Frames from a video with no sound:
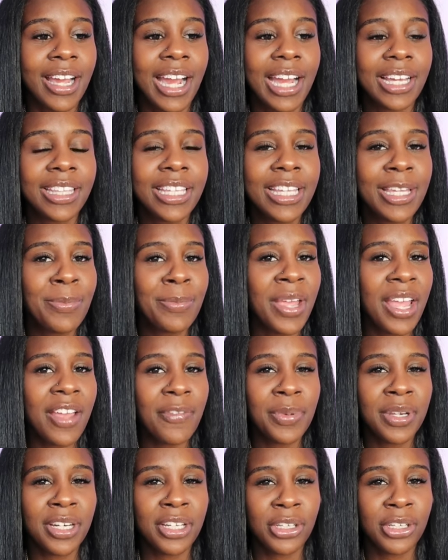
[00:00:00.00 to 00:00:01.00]
I think it may
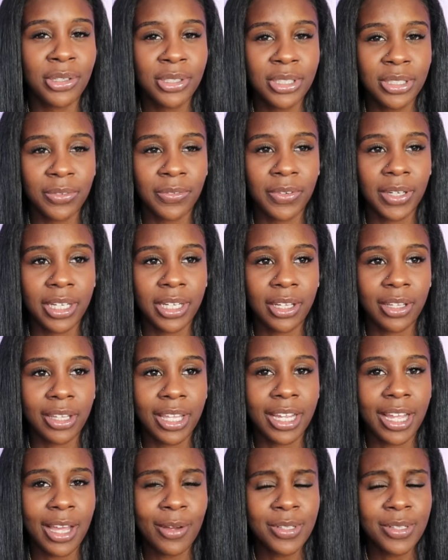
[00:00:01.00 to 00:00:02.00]
have been a YouTube video.
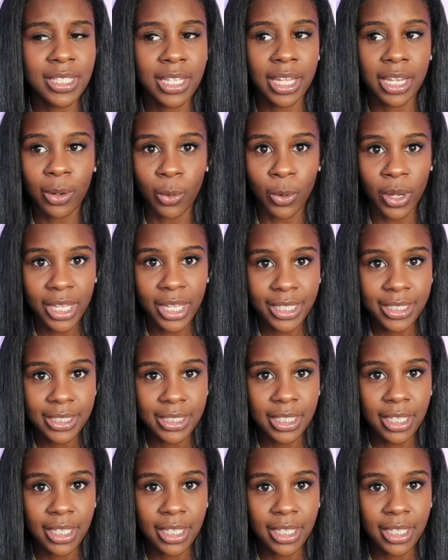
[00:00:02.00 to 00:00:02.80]
Like I was like, what?